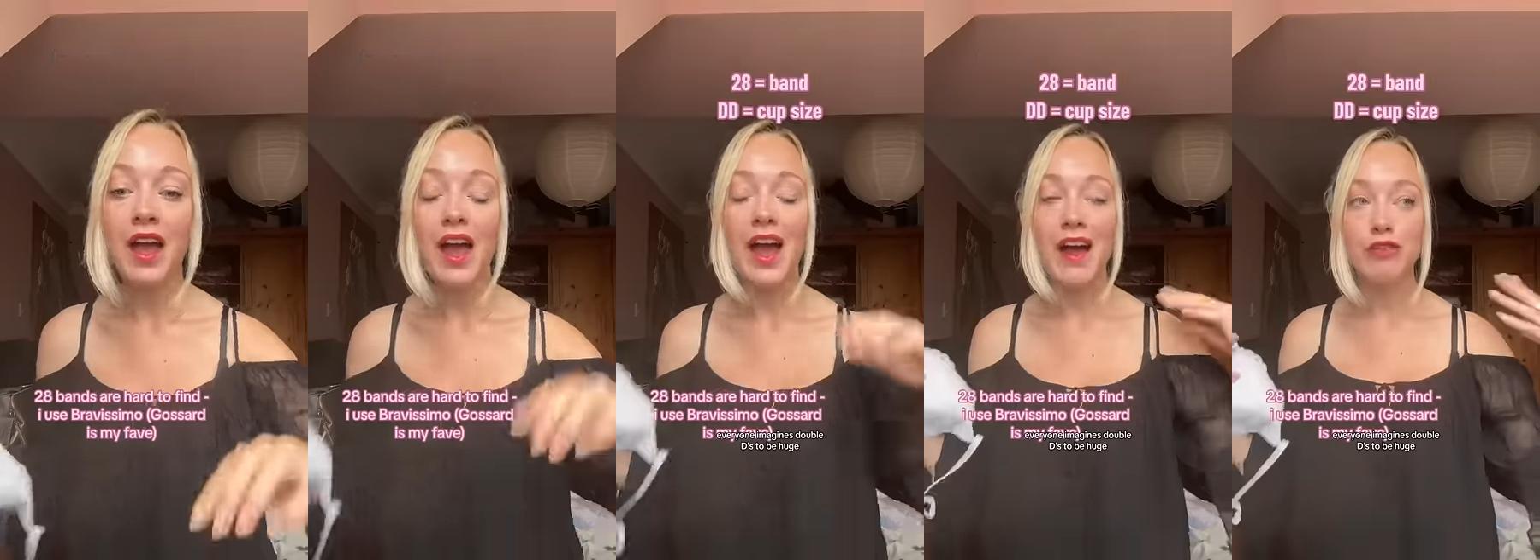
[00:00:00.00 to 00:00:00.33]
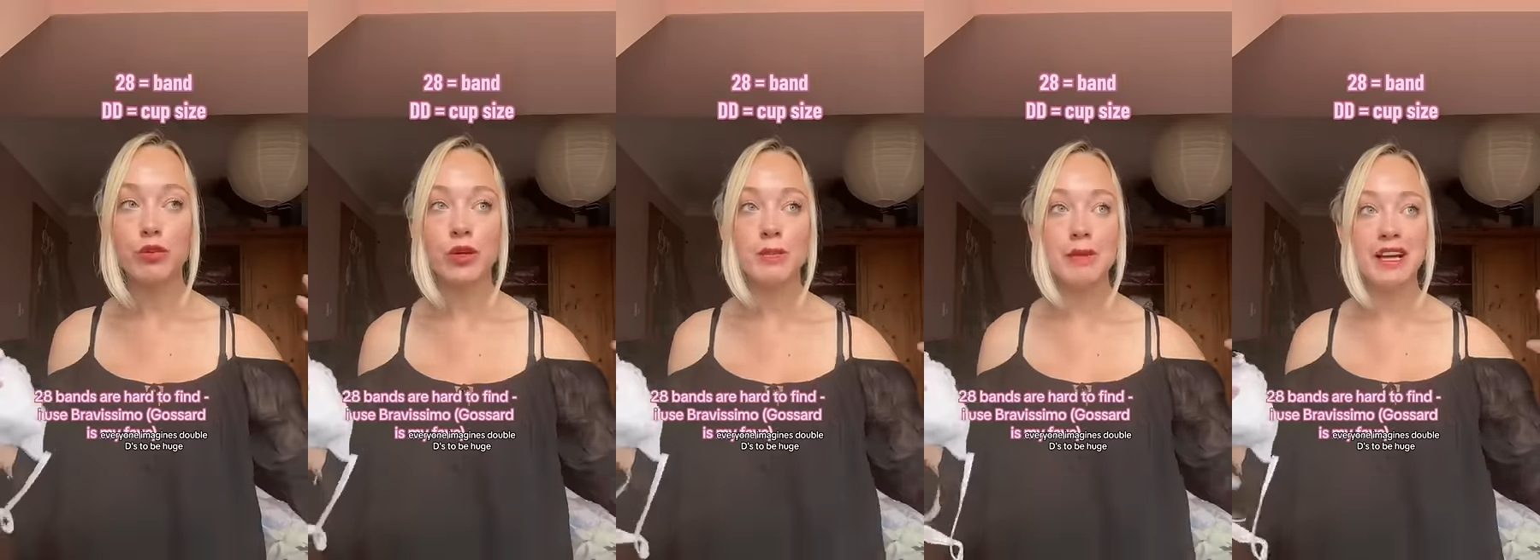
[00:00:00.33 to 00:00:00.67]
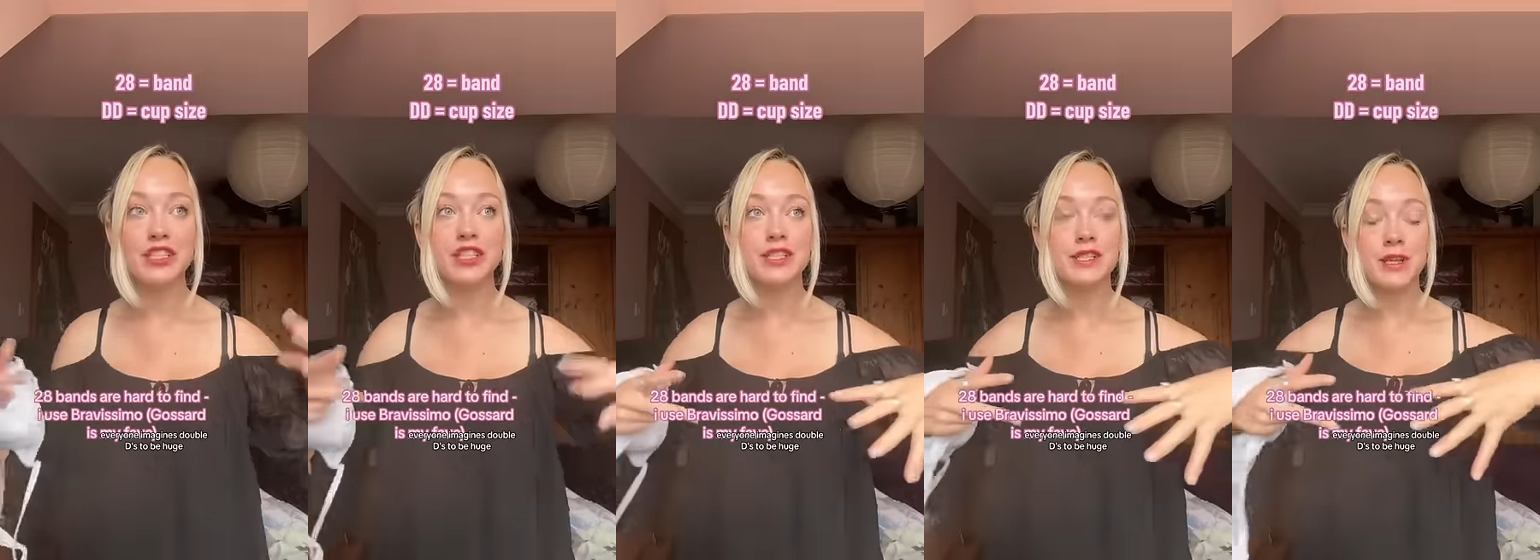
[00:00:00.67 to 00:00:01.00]
Everyone
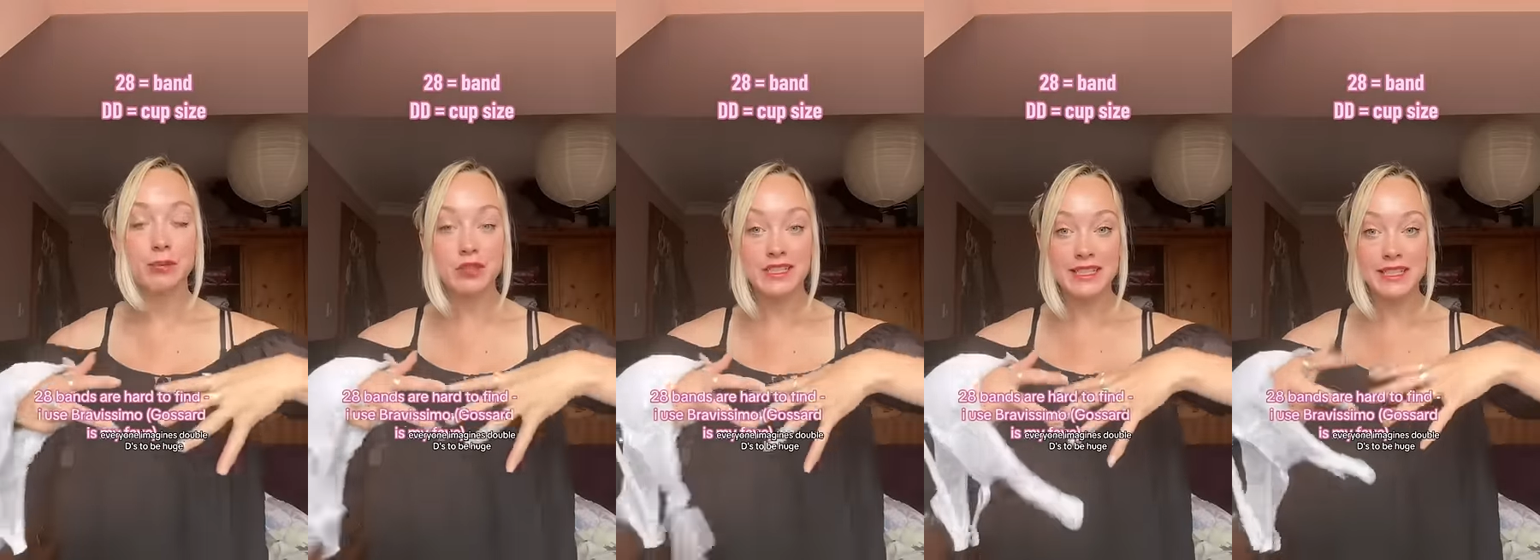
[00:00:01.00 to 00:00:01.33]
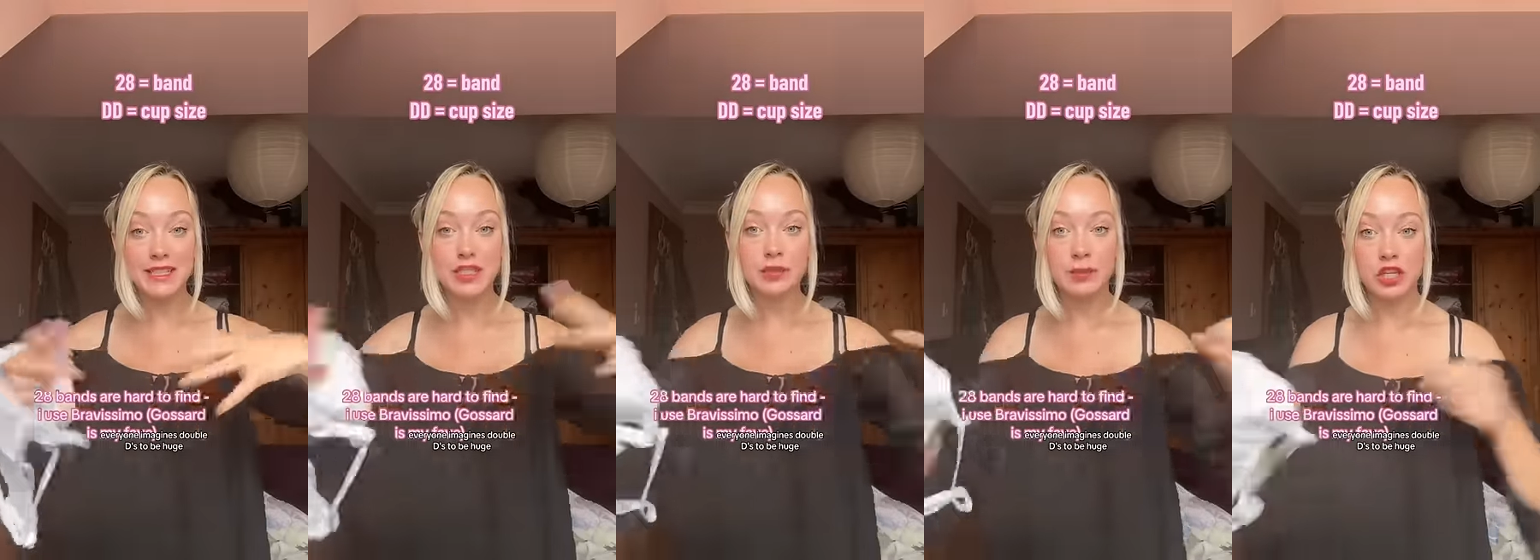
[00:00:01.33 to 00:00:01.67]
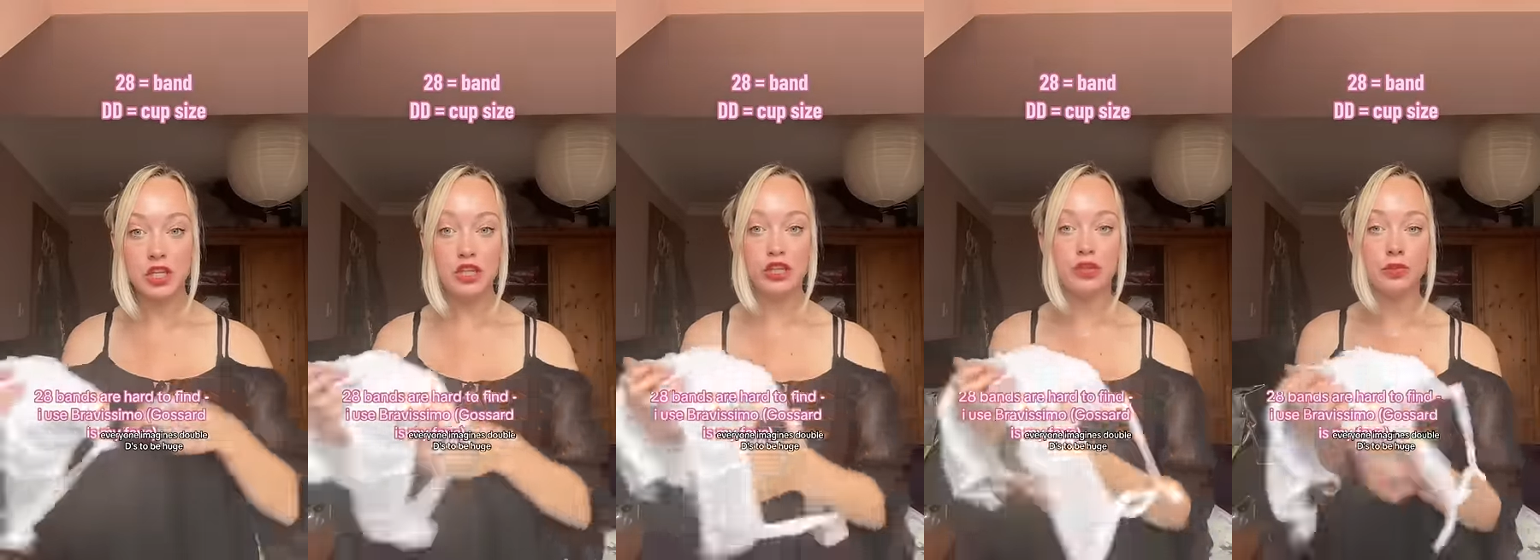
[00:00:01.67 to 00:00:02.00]
imagines double Ds to be
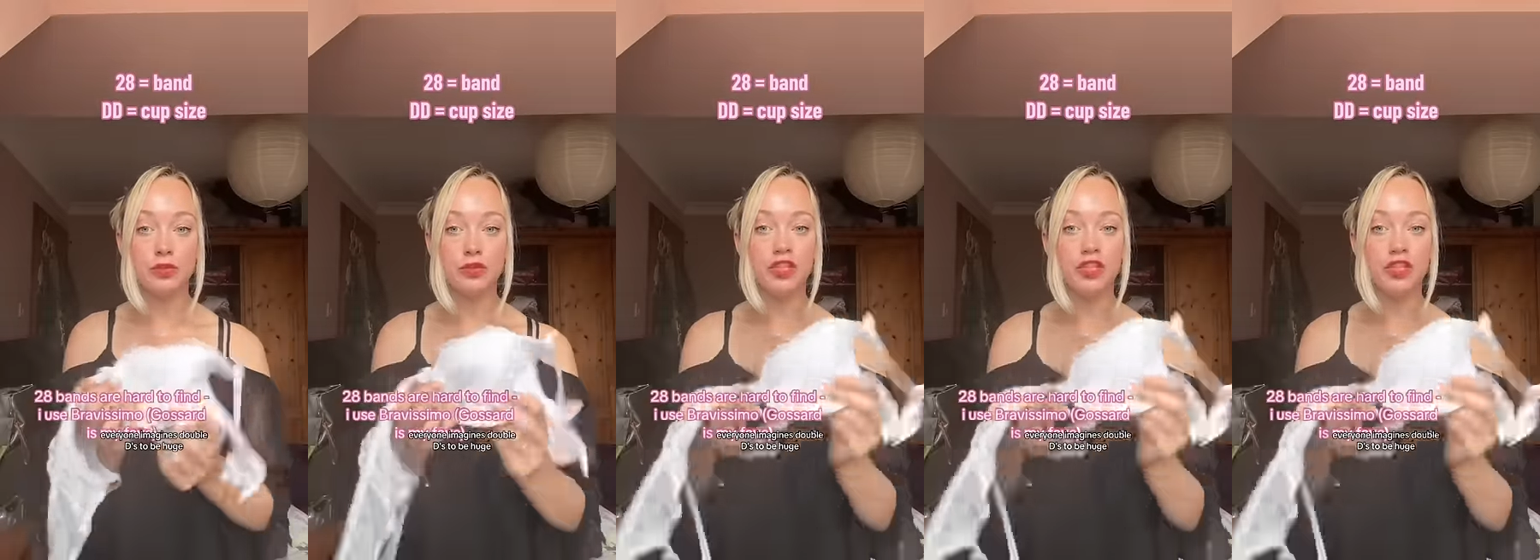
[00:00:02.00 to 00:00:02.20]
huge,